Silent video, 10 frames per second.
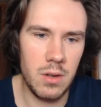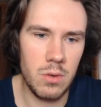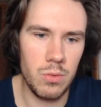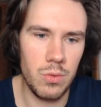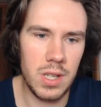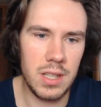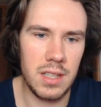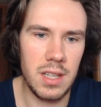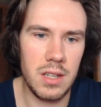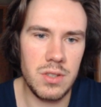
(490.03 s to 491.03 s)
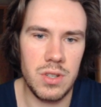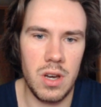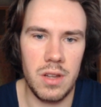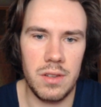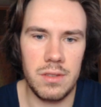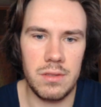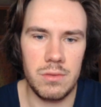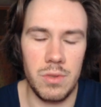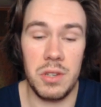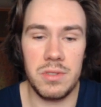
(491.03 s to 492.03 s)
don't really touch on.
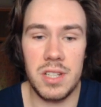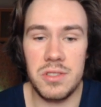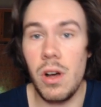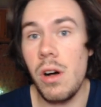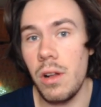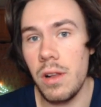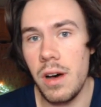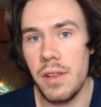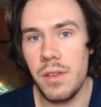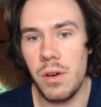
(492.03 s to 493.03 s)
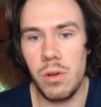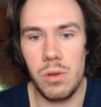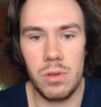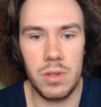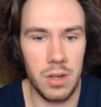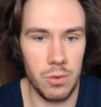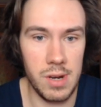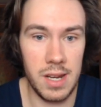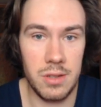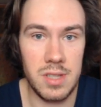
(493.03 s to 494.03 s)
Well, they don't touch at all on the whole, you know,
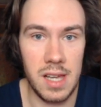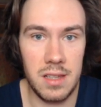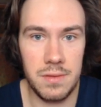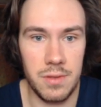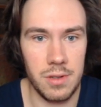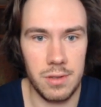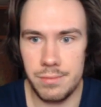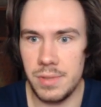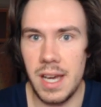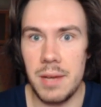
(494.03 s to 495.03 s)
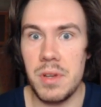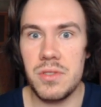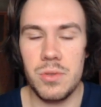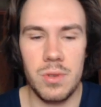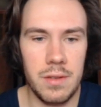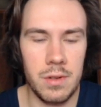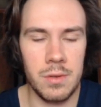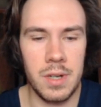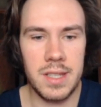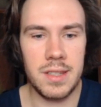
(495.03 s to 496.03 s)
radio silence for 9 months or whatever
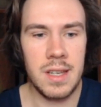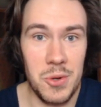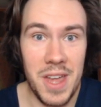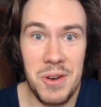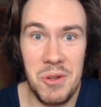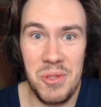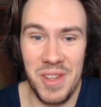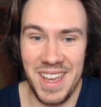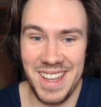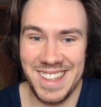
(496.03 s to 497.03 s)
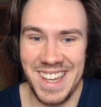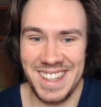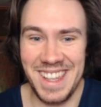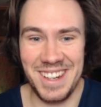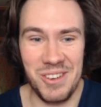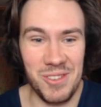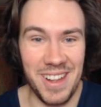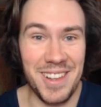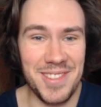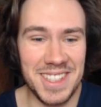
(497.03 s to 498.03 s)
it was. You know, that whole thing, that whole
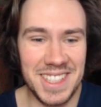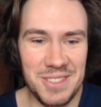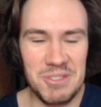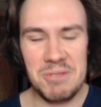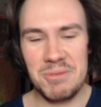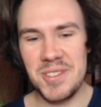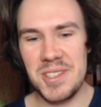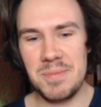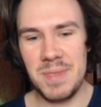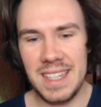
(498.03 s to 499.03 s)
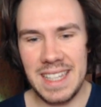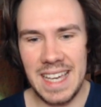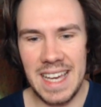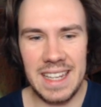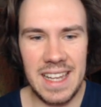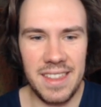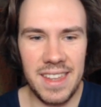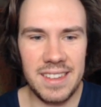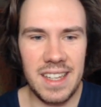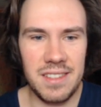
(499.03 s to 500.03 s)
elephant in the room, so to speak. And I
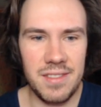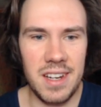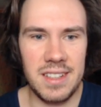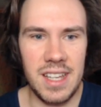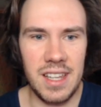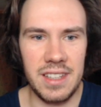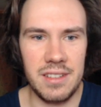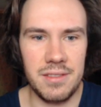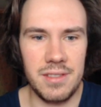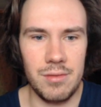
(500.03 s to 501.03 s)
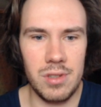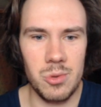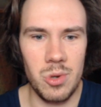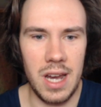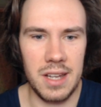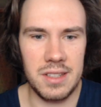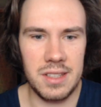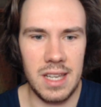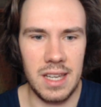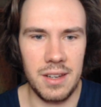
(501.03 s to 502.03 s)
think that's very telling of where we're
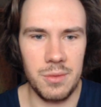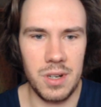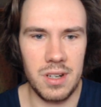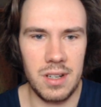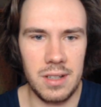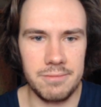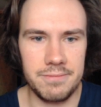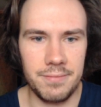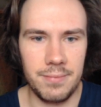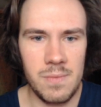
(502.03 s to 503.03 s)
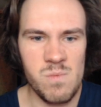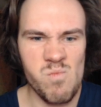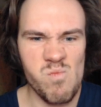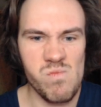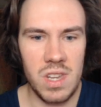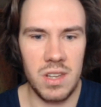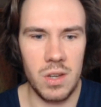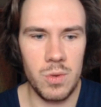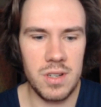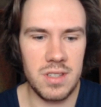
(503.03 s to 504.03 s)
at and where you know,
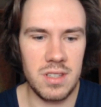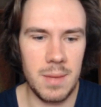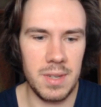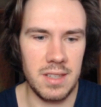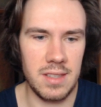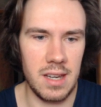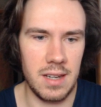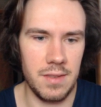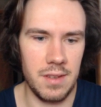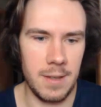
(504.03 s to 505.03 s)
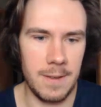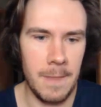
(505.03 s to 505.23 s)
where Systemic is at and everything.